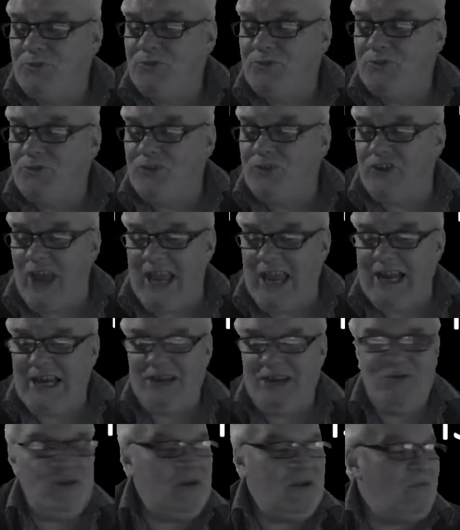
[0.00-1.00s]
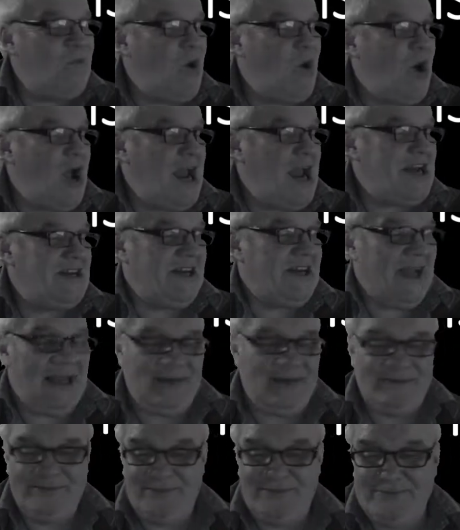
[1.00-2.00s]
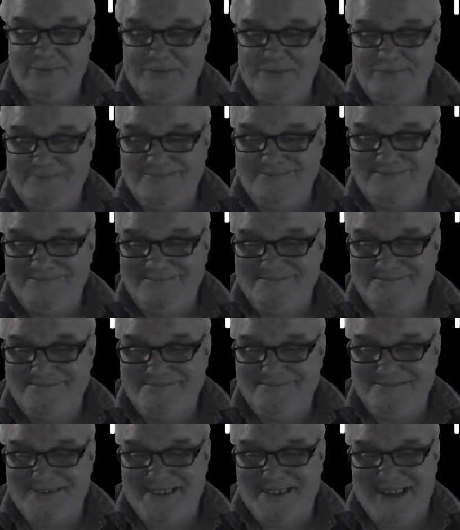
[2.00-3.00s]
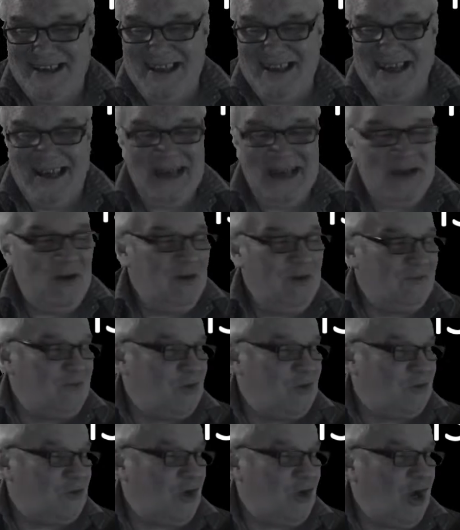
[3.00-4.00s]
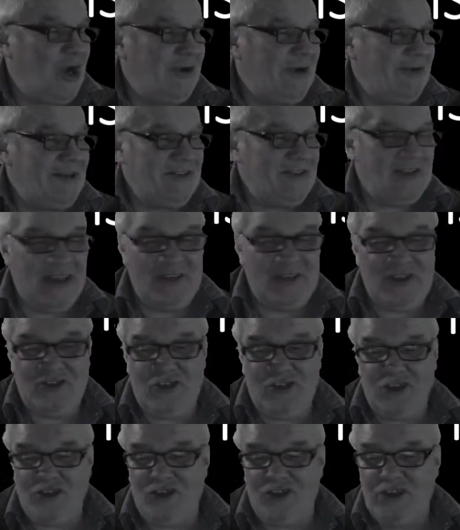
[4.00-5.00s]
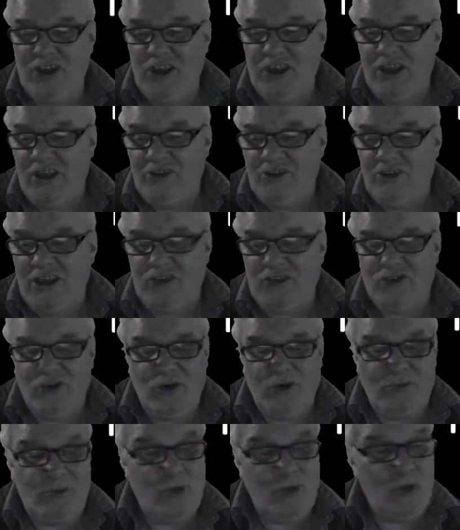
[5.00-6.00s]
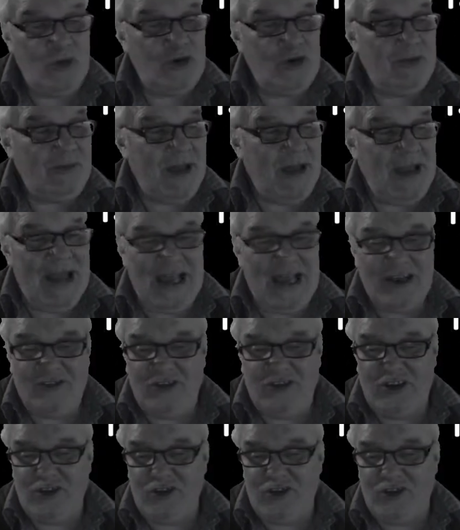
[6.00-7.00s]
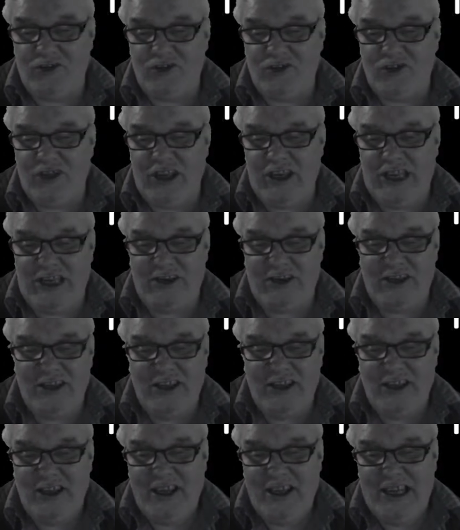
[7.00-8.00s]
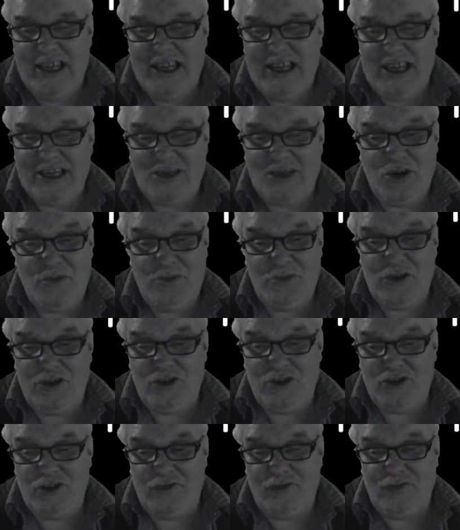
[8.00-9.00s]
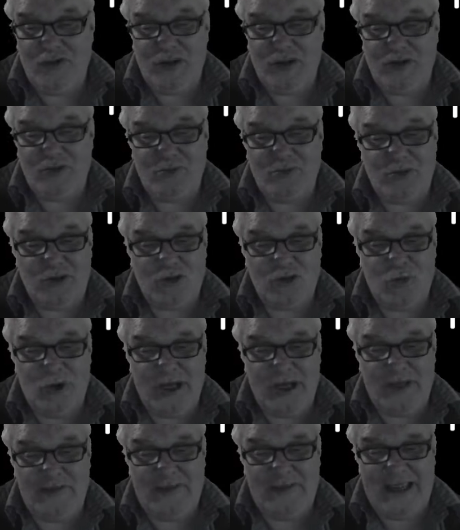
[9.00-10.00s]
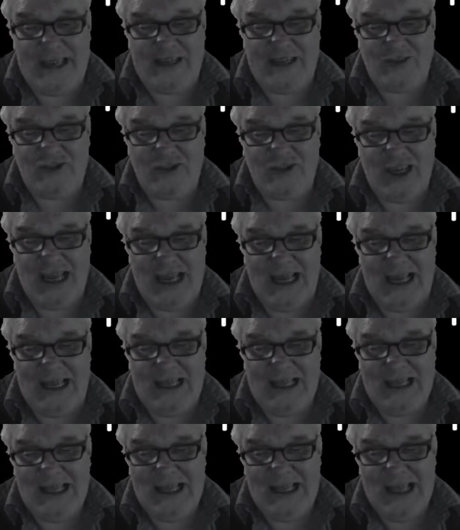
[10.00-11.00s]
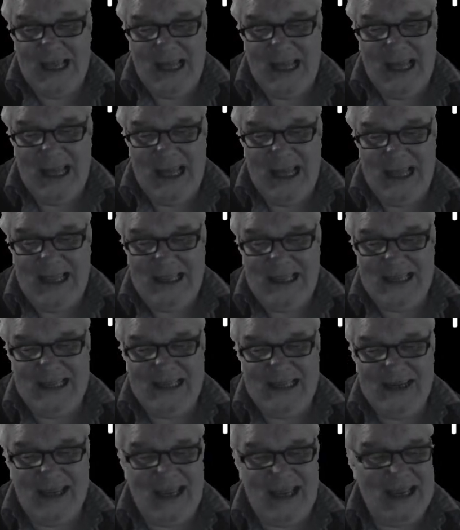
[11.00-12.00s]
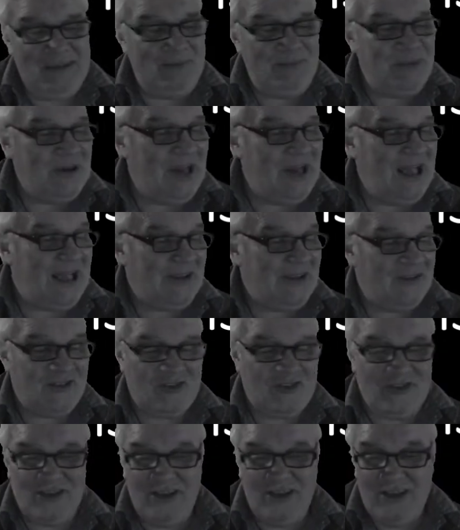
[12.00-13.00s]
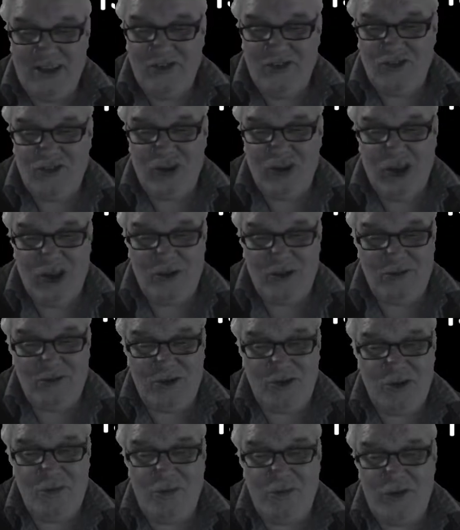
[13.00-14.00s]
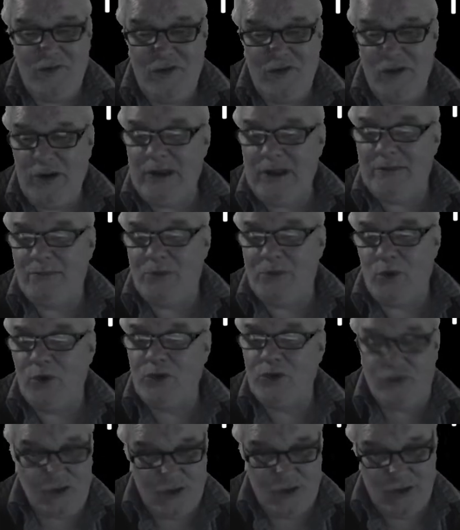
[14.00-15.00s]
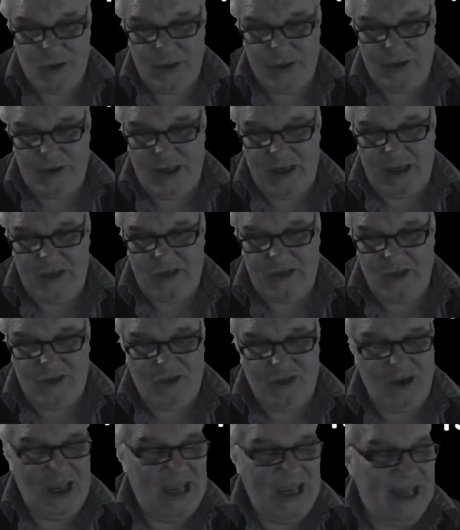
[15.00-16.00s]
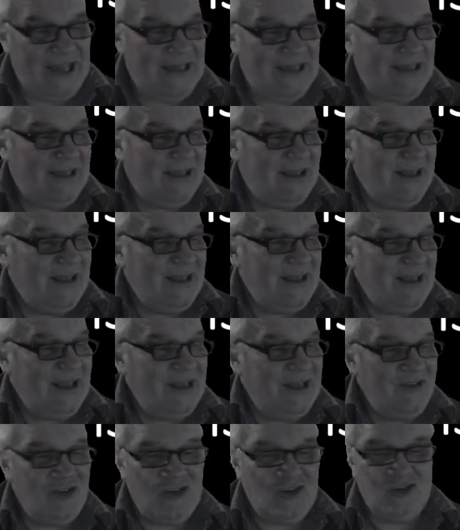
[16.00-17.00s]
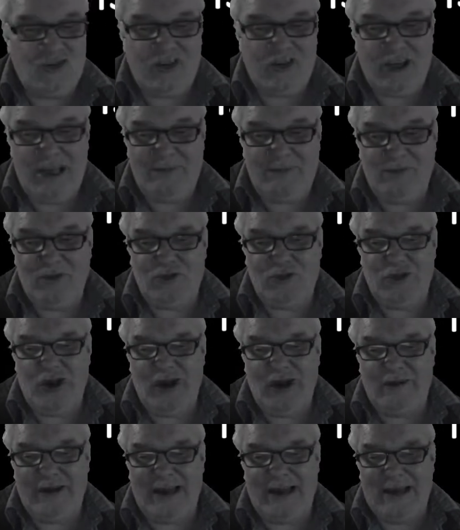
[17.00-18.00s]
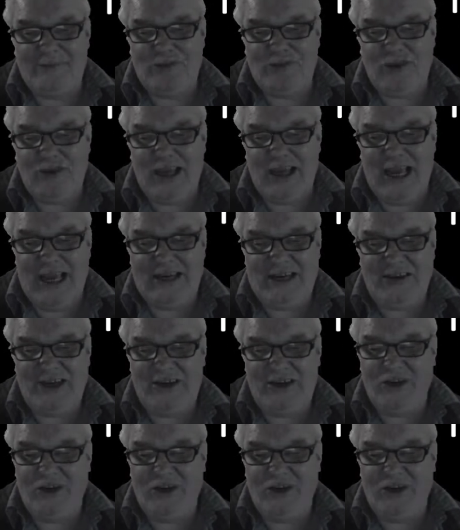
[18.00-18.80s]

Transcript: daily reminder of your diary. Now these are important marks, as I've said. Could be the difference between that A and A plus. So could be very important to you at the end of the day, and just keep the diary up to date. And I